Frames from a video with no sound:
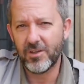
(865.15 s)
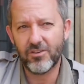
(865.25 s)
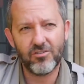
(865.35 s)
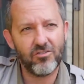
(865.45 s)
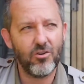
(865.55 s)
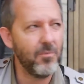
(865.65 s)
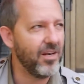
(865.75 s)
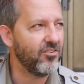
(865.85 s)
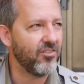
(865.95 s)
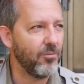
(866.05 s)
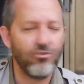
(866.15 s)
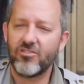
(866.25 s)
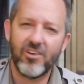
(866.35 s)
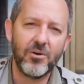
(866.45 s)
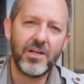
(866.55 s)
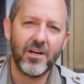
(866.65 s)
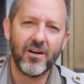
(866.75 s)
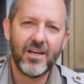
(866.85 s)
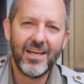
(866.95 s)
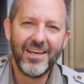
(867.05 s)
but there's so many subjects out here.